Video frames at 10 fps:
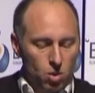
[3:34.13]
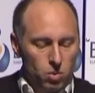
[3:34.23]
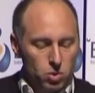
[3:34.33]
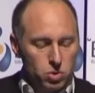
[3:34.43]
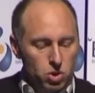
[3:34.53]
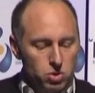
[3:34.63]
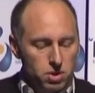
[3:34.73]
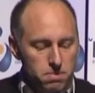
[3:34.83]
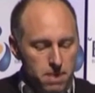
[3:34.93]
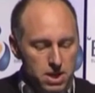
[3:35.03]
We also used
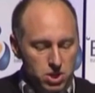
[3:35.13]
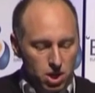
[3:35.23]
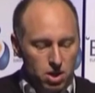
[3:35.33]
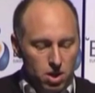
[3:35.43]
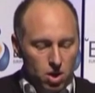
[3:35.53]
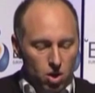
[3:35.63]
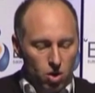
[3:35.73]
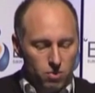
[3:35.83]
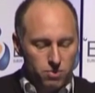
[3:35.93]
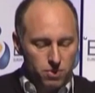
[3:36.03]
a measure
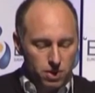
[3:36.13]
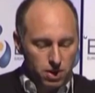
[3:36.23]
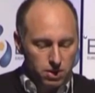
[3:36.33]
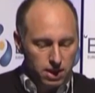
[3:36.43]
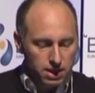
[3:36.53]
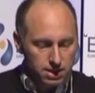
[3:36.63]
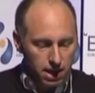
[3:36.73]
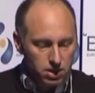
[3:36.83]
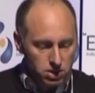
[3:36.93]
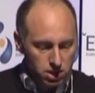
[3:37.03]
of the
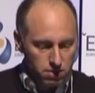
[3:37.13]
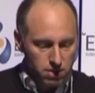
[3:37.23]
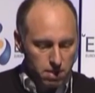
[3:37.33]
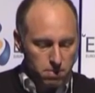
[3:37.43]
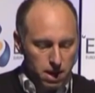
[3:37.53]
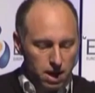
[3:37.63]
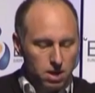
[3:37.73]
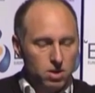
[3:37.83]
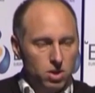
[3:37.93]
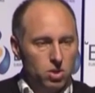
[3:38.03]
intensity of that
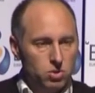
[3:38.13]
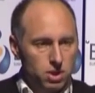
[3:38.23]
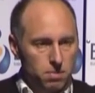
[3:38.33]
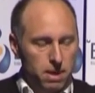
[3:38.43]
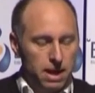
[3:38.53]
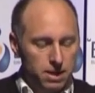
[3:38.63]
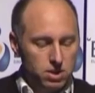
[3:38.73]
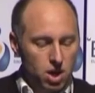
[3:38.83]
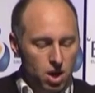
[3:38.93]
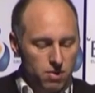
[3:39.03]
pain using a pain
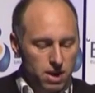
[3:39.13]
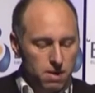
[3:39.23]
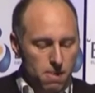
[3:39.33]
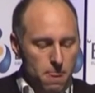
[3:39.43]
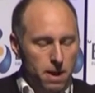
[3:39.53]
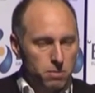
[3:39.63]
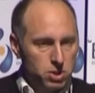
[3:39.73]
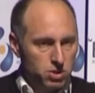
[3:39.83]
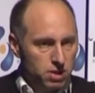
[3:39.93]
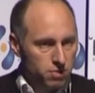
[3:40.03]
diary, and we
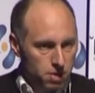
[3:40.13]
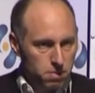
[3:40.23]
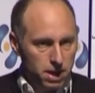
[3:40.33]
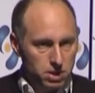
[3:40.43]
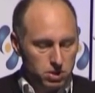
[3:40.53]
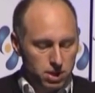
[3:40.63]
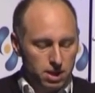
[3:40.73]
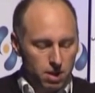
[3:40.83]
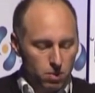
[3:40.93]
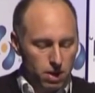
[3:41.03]
stratified patients in
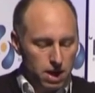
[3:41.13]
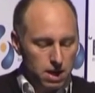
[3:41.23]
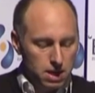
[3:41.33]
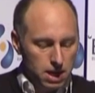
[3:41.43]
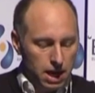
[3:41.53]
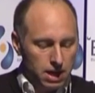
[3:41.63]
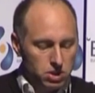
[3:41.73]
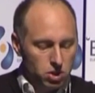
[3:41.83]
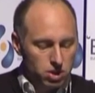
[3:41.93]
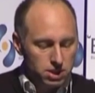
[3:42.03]
that way. And
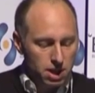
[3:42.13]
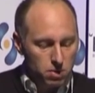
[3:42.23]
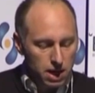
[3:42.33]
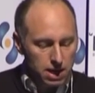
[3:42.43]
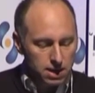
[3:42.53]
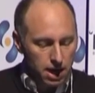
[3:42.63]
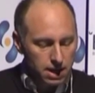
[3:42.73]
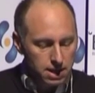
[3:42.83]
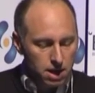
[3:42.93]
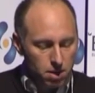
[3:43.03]
as you can see, we
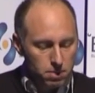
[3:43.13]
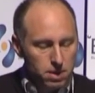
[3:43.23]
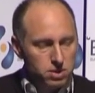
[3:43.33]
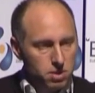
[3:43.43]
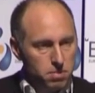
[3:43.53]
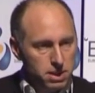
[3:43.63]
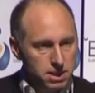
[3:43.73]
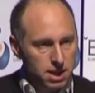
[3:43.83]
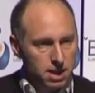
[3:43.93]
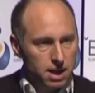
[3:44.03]
ended up
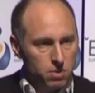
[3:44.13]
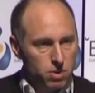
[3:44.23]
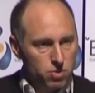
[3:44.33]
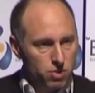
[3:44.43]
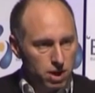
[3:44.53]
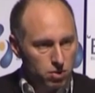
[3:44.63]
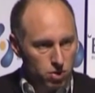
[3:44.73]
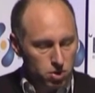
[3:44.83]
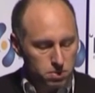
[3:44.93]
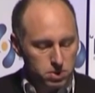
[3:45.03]
simplistically with three
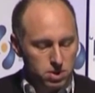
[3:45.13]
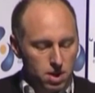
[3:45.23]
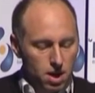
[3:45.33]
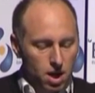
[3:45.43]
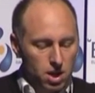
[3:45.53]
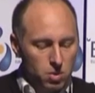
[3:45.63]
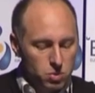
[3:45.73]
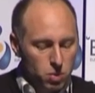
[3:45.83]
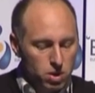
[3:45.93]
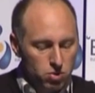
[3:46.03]
groups. There
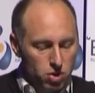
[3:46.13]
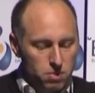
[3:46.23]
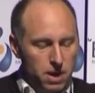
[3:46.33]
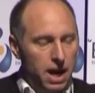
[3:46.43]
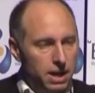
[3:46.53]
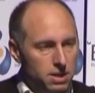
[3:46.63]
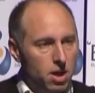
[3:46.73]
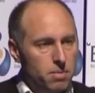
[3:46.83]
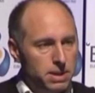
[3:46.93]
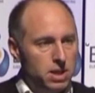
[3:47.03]
was one group that had
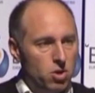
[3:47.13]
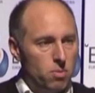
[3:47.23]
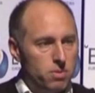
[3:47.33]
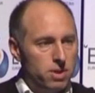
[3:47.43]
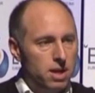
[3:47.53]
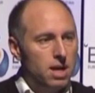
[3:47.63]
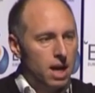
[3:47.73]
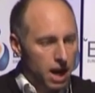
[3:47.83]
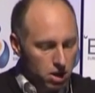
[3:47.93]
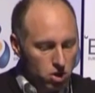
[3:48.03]
diabetic neuropathy
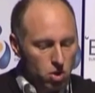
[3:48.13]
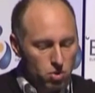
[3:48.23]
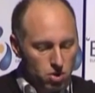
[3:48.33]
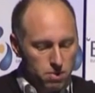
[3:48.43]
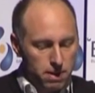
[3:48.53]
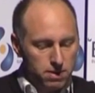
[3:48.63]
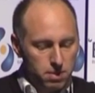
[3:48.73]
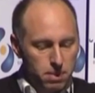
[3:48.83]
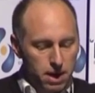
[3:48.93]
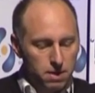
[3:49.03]
and no
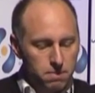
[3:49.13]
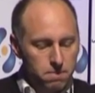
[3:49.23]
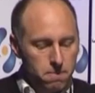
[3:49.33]
neuropathic pain.